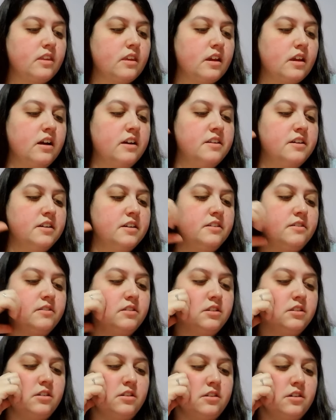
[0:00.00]
I thought there
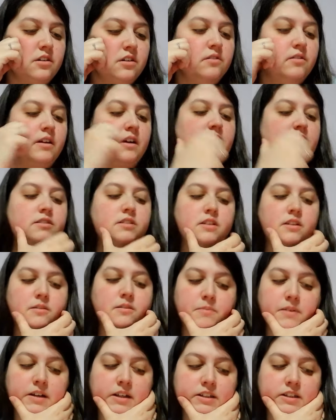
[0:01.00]
was no way I was going
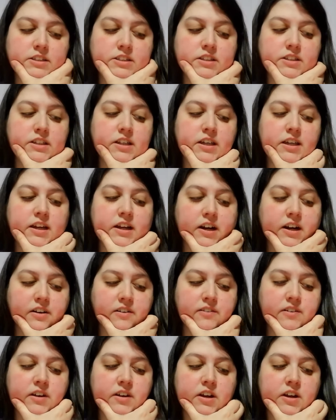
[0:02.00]
to manage to take care of